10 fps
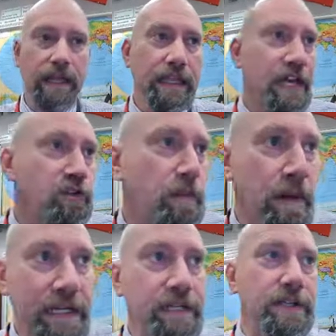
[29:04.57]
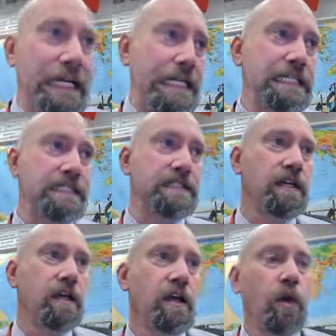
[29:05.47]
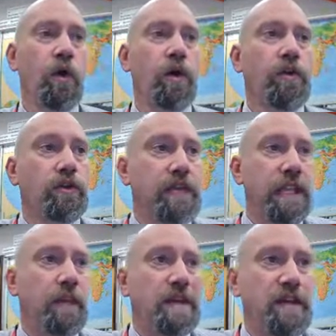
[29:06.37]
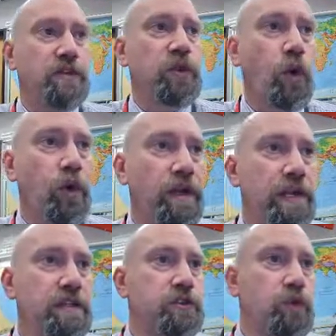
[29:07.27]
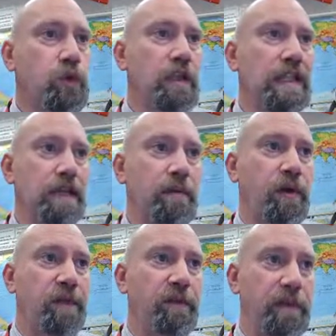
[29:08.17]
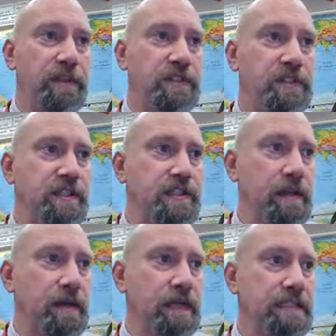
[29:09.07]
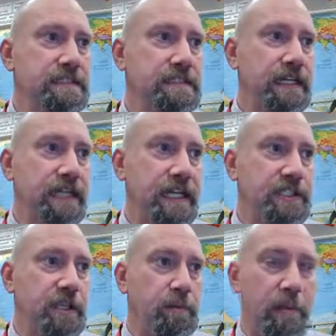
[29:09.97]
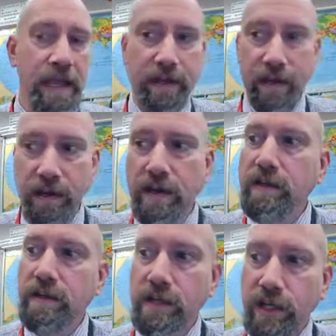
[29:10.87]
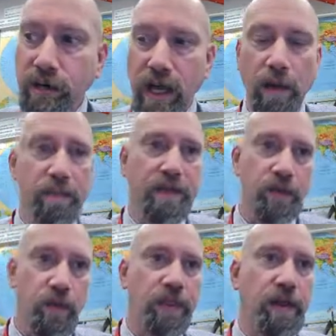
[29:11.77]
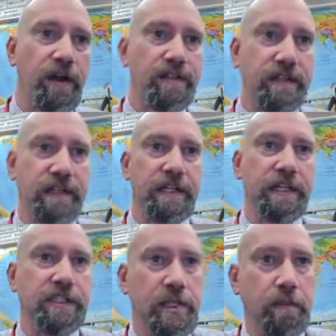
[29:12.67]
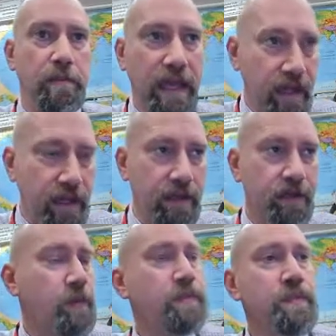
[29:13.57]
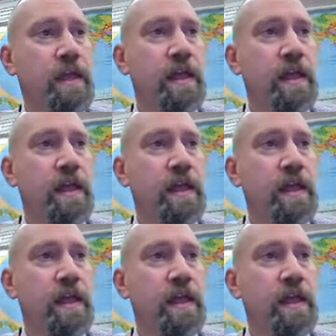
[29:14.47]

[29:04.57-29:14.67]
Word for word: And the last reminder is Today we used Oregon School Library Information System, Citation Maker, to help us with our citation making.